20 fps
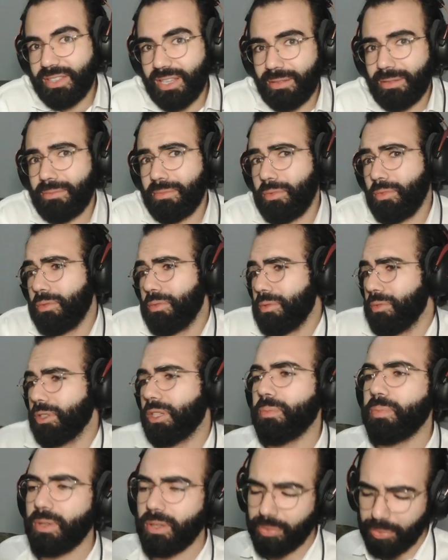I mean,
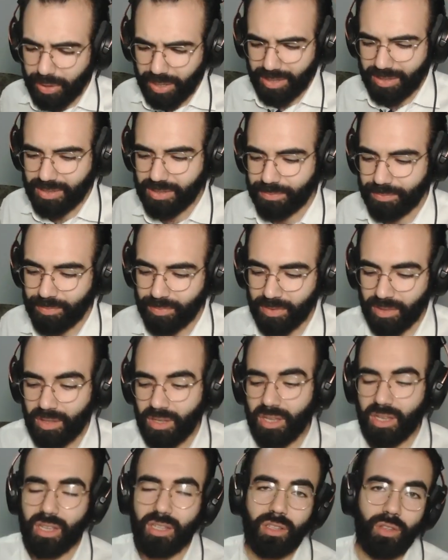multiple things,
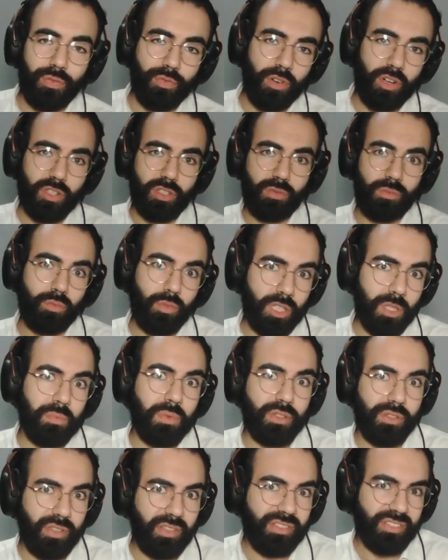and of course
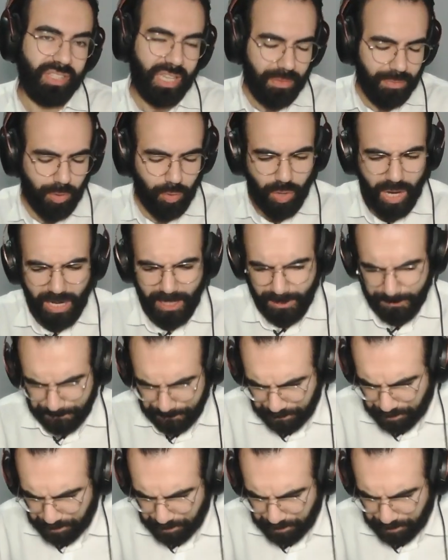multiple things can be right.